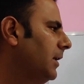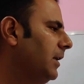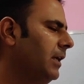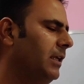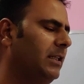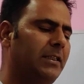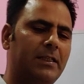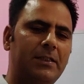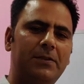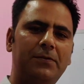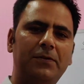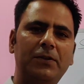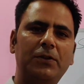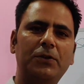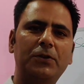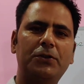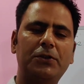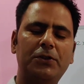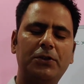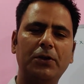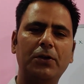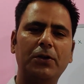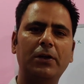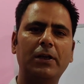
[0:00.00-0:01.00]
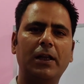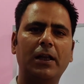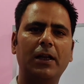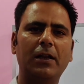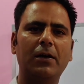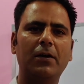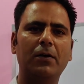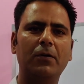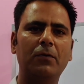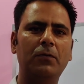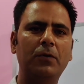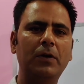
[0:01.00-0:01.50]
in this video
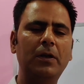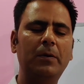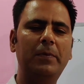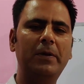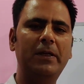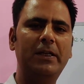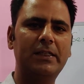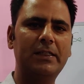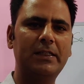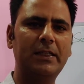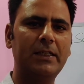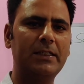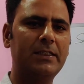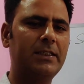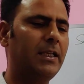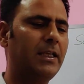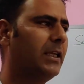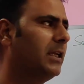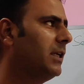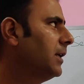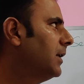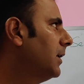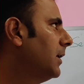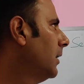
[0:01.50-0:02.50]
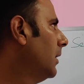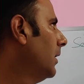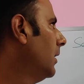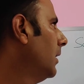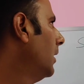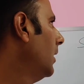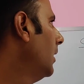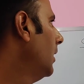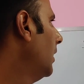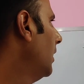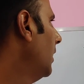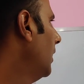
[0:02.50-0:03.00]
tutorial we'll be discussing
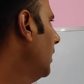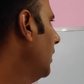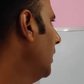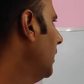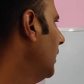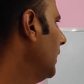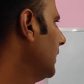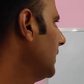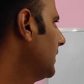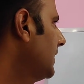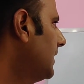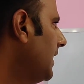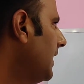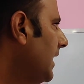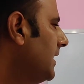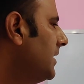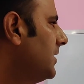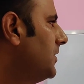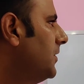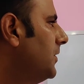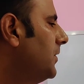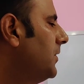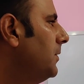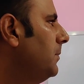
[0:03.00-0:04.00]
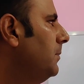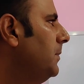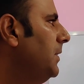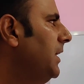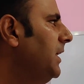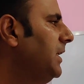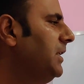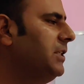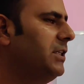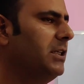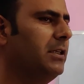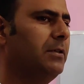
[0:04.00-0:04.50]
sex
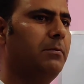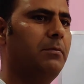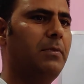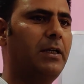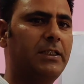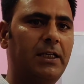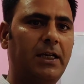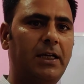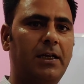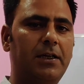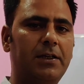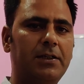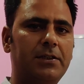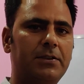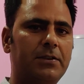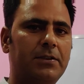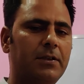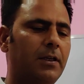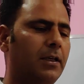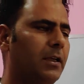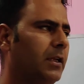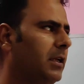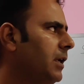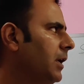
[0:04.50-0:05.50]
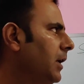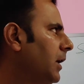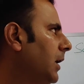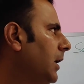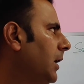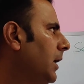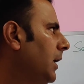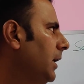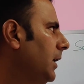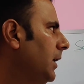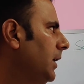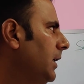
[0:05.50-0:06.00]
determination methods
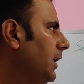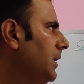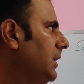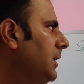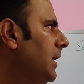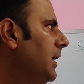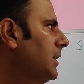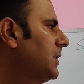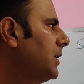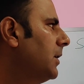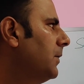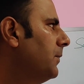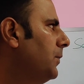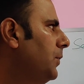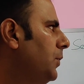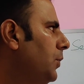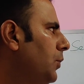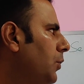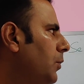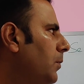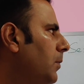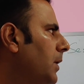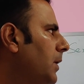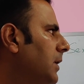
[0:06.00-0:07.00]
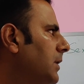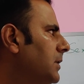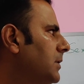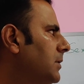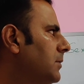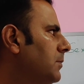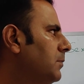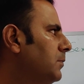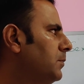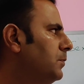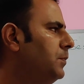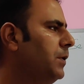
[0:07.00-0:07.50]
in case of
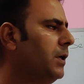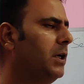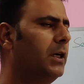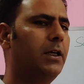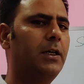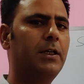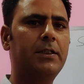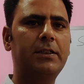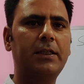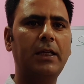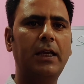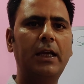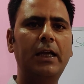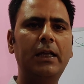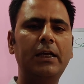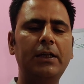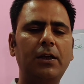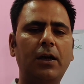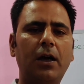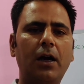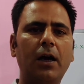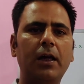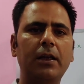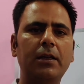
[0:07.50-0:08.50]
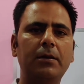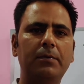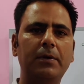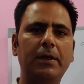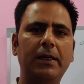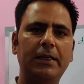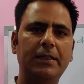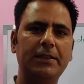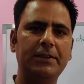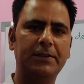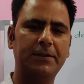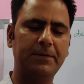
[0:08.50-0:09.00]
humans, birds and
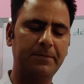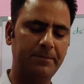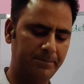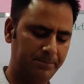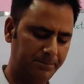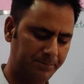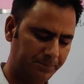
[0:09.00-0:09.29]
honeybees.